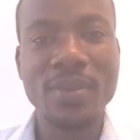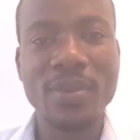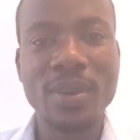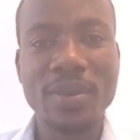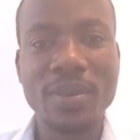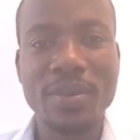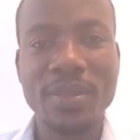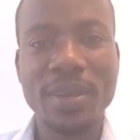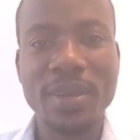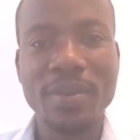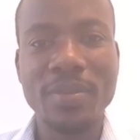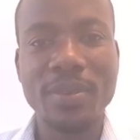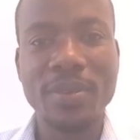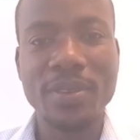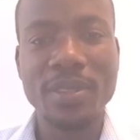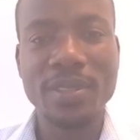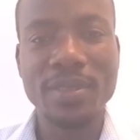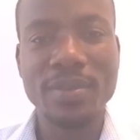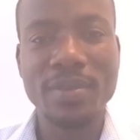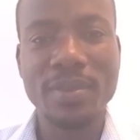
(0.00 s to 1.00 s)
them
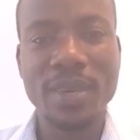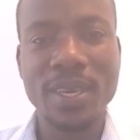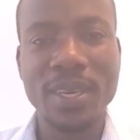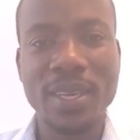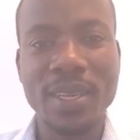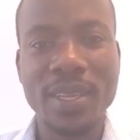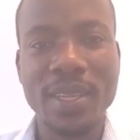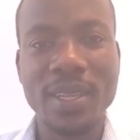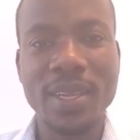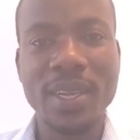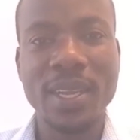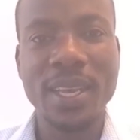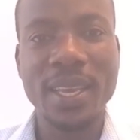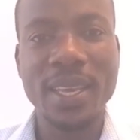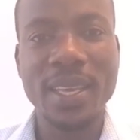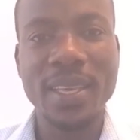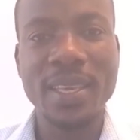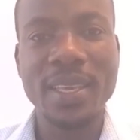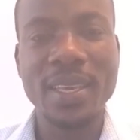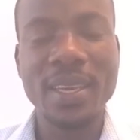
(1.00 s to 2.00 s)
was my leg
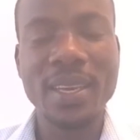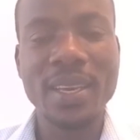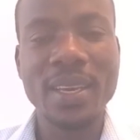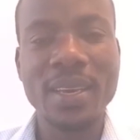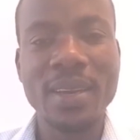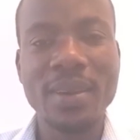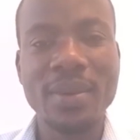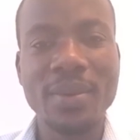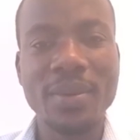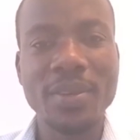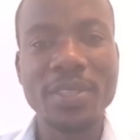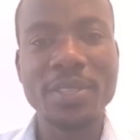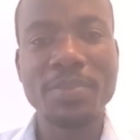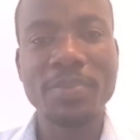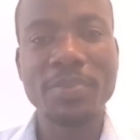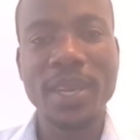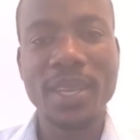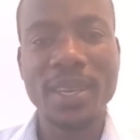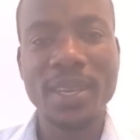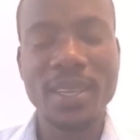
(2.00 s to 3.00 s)
was
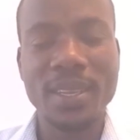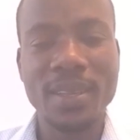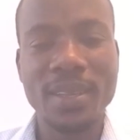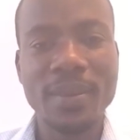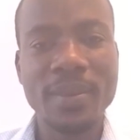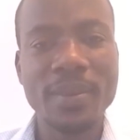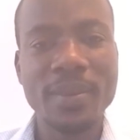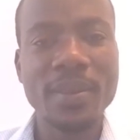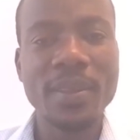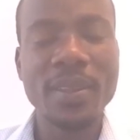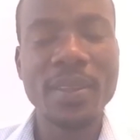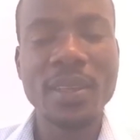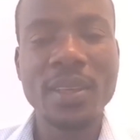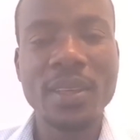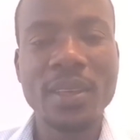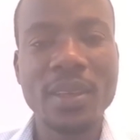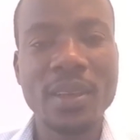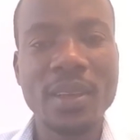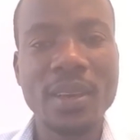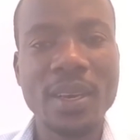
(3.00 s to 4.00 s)
paining.
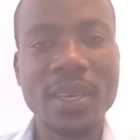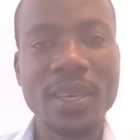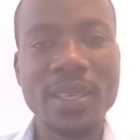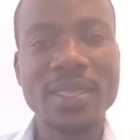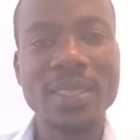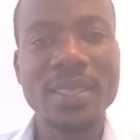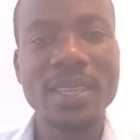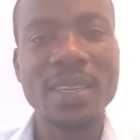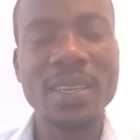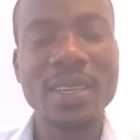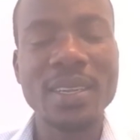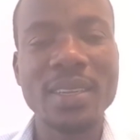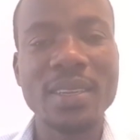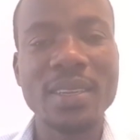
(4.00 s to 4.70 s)
It started